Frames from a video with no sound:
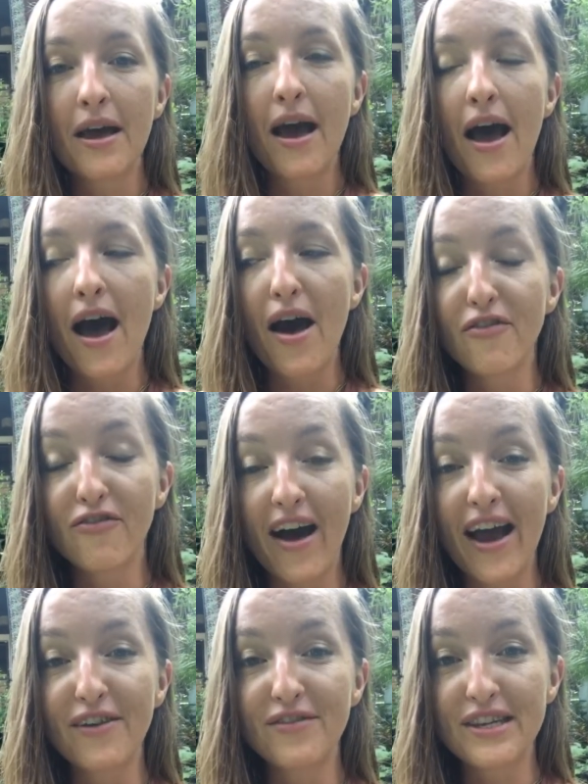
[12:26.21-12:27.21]

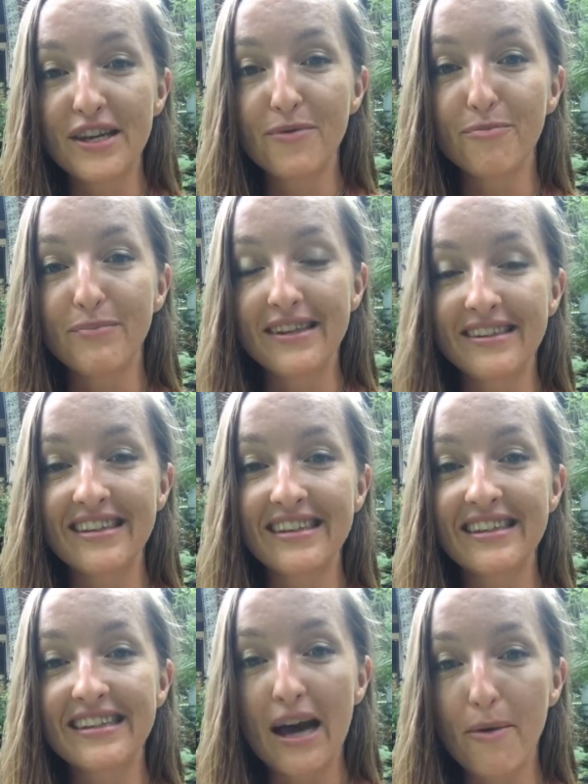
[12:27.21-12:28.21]
5D business
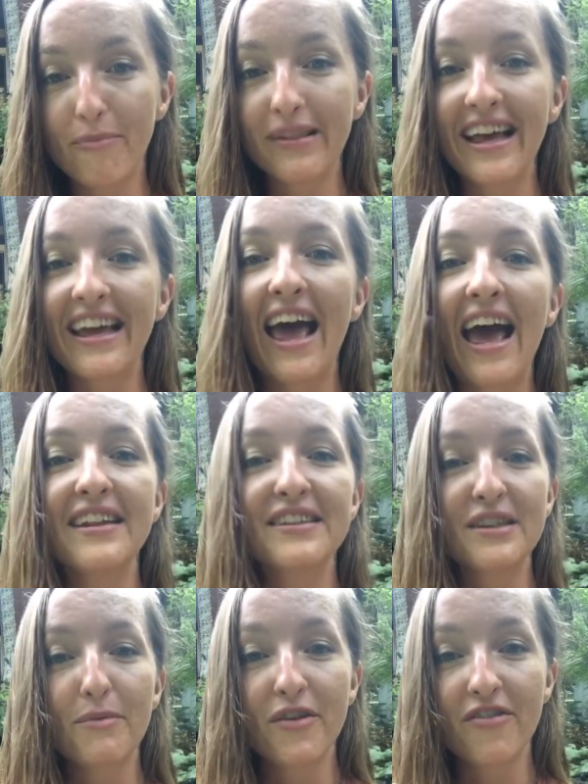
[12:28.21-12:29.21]
template and
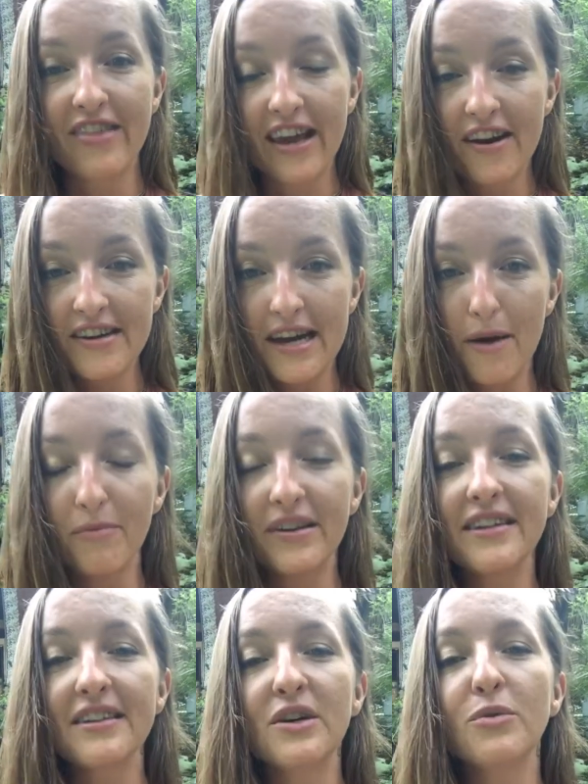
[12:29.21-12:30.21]
some of their
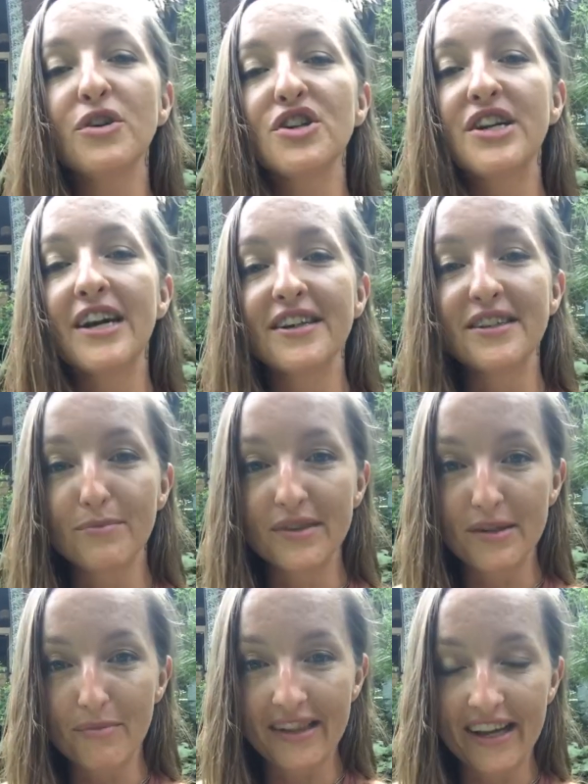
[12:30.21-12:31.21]
templates. It will share some
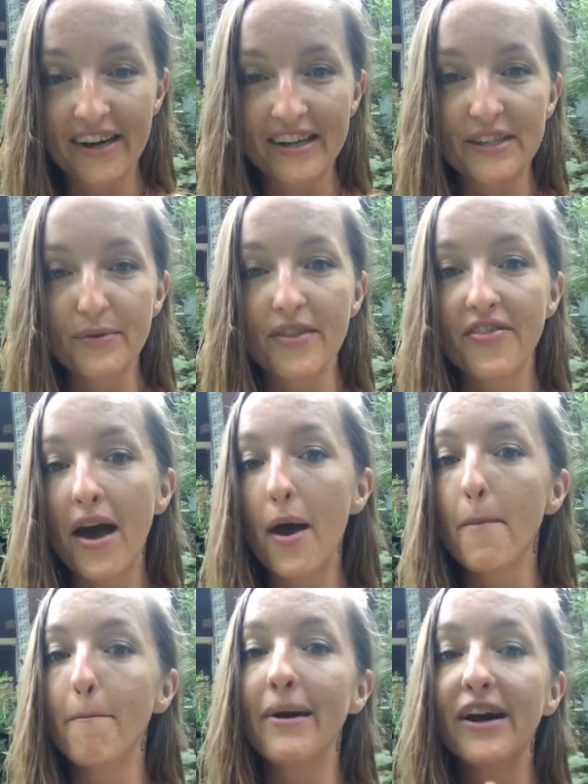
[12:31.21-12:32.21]
similarities with
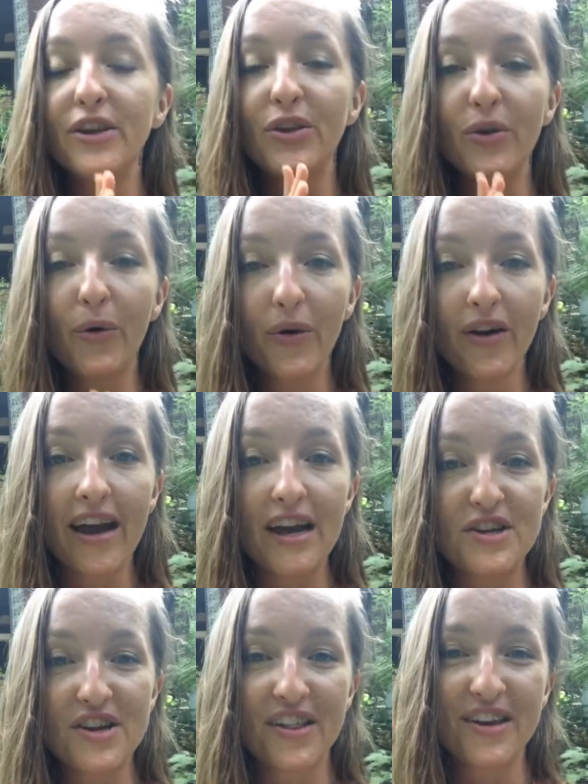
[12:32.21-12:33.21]
them, but your
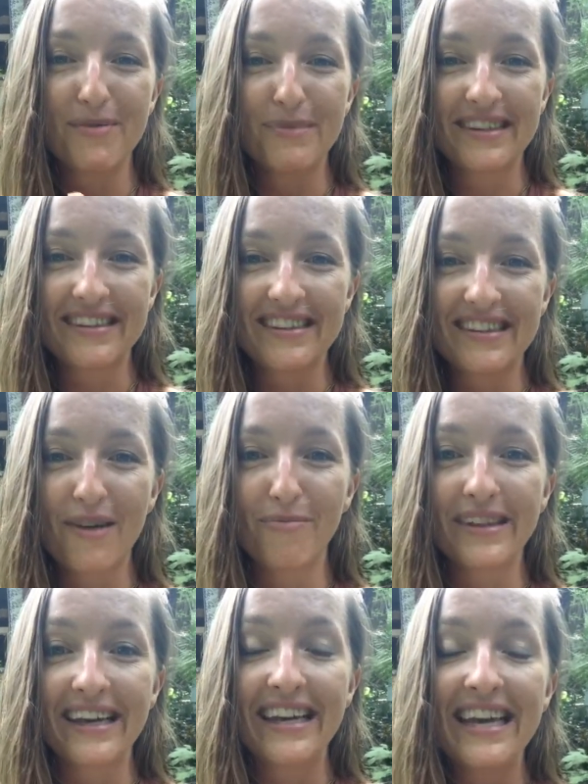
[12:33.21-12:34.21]
angelic business
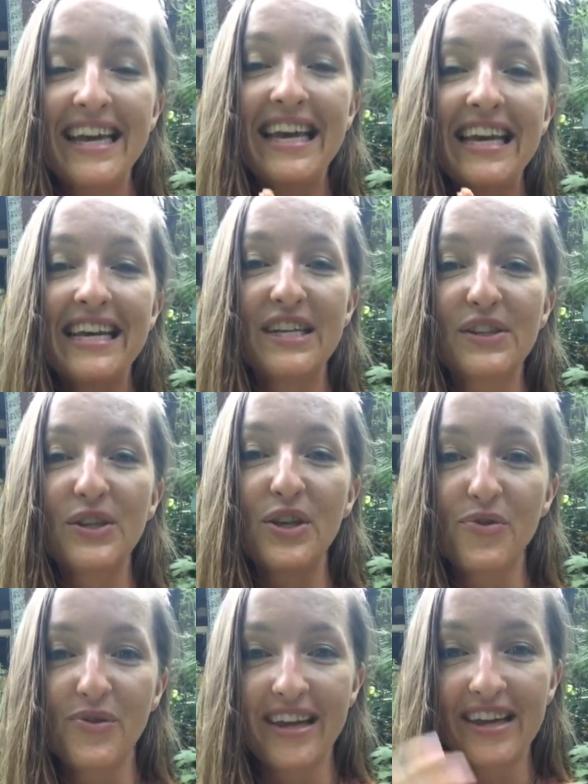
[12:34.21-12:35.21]
template is
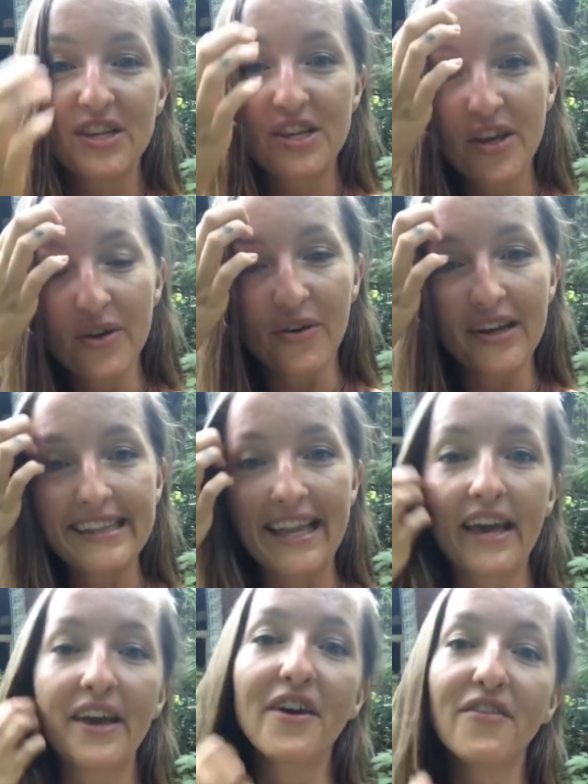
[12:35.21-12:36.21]
unique to you,
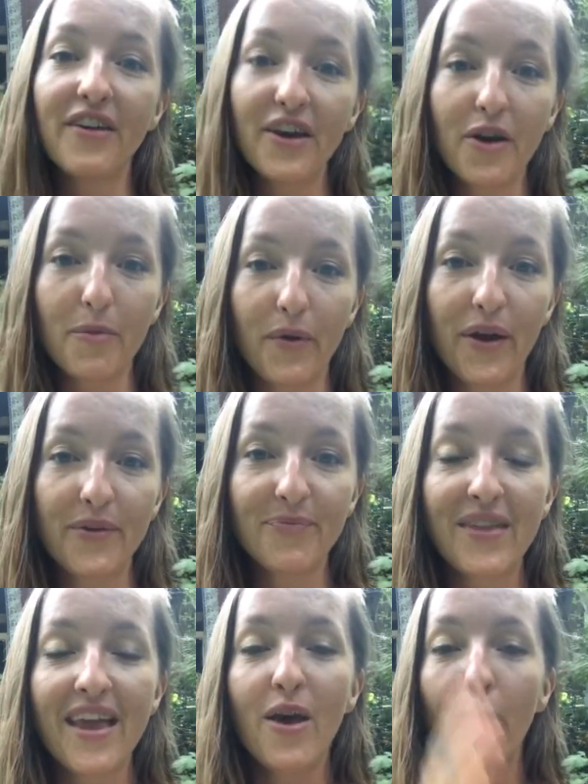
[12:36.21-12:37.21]
like a fingerprint.
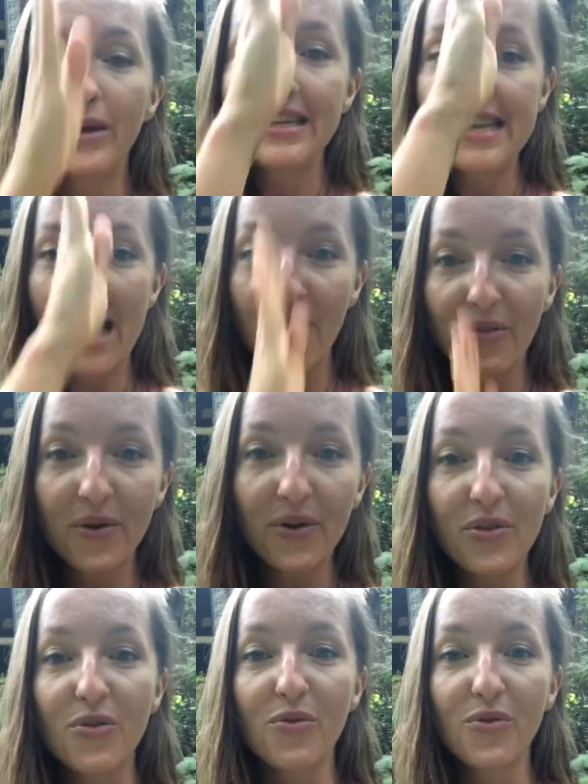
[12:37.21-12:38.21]
We download
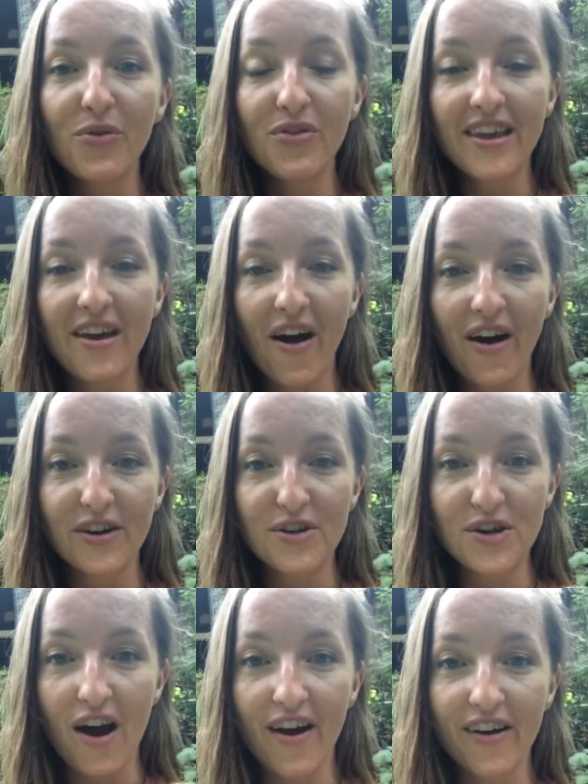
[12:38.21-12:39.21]
it through the heart
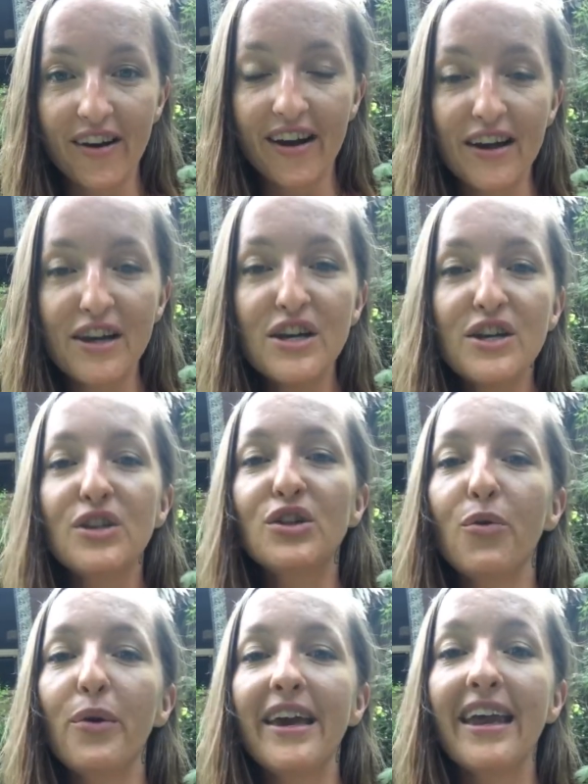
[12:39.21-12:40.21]
chakra
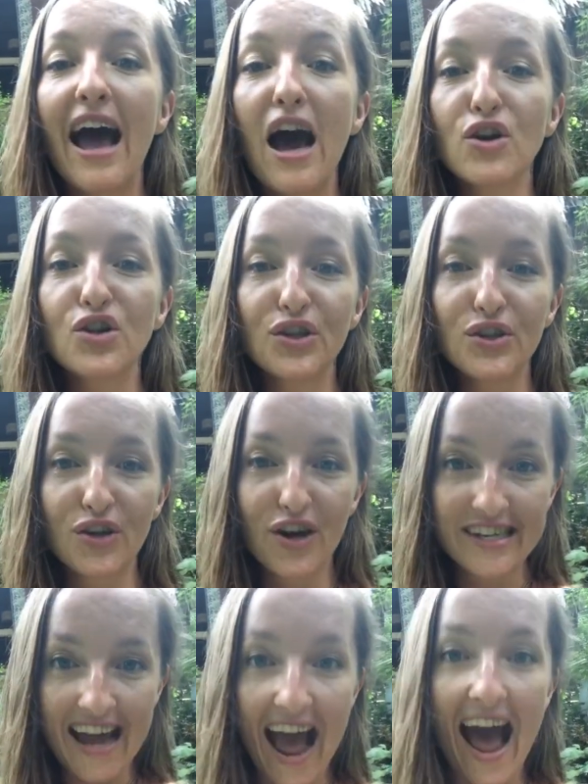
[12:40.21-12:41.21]
so we can actually start
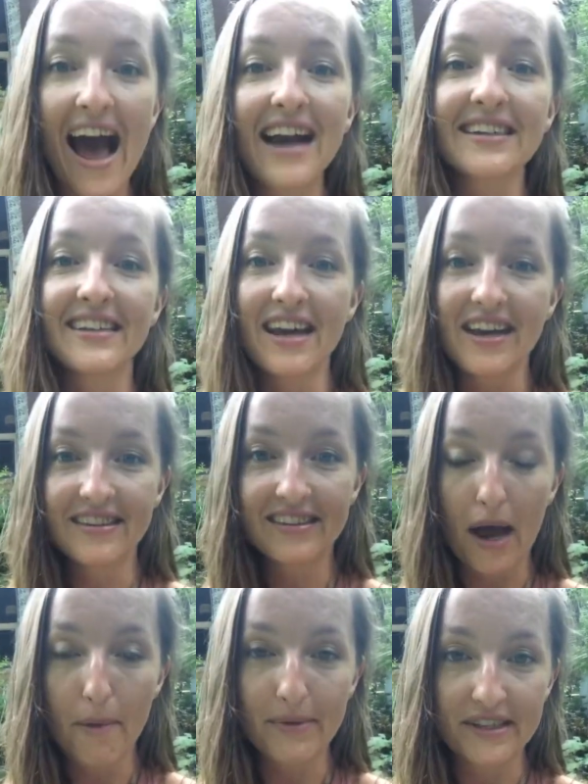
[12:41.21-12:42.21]
to access
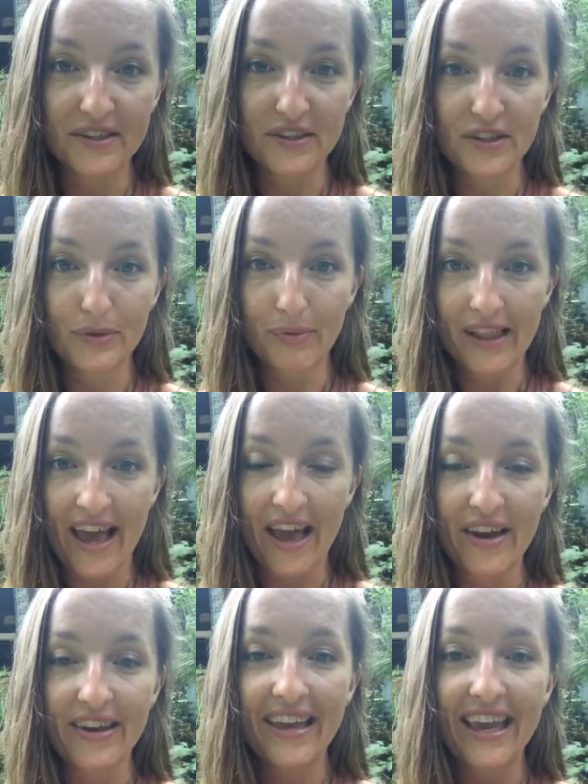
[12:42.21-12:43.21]
that business
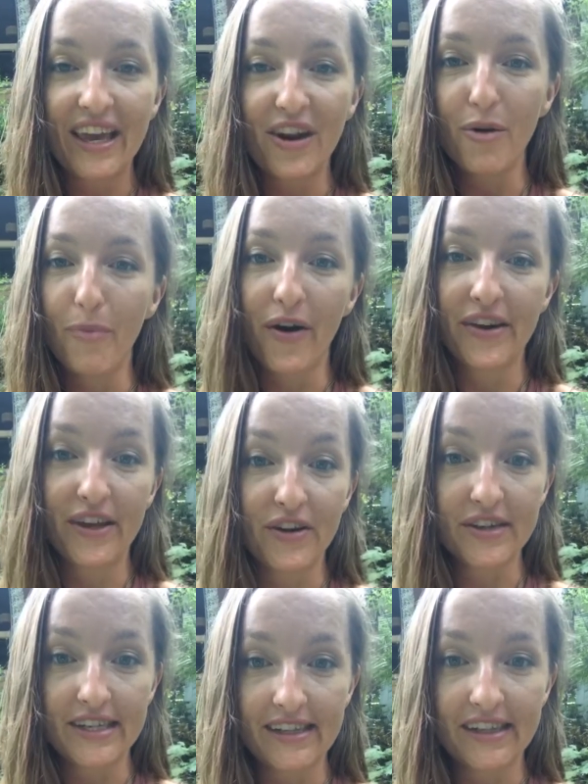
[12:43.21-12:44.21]
plan in our body and our
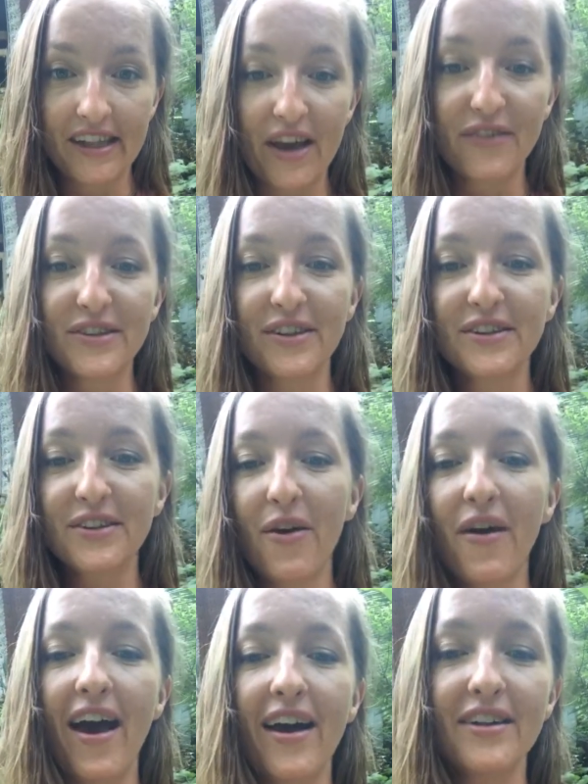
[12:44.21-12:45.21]
daily life. So let's go
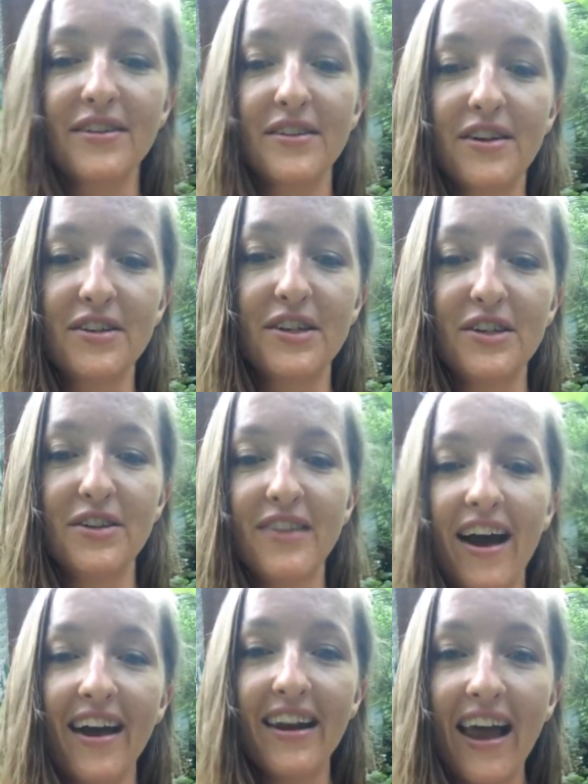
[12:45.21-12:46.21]
ahead and start to do
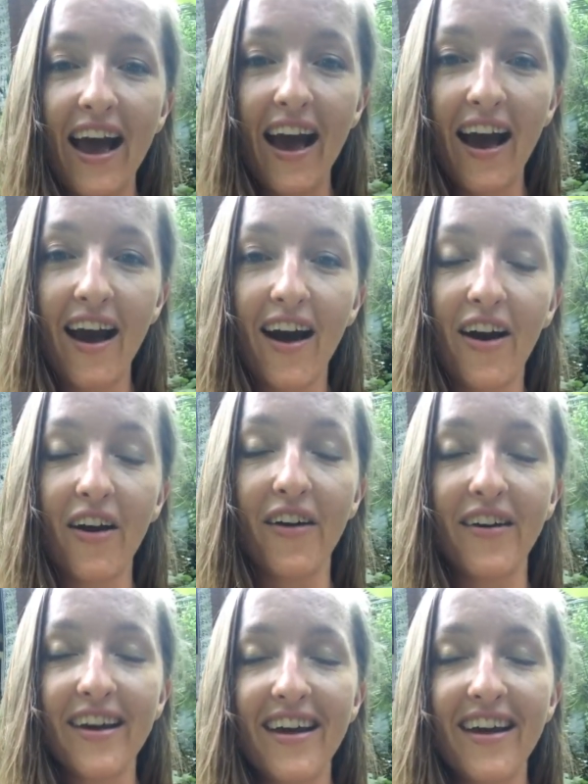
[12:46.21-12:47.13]
that now.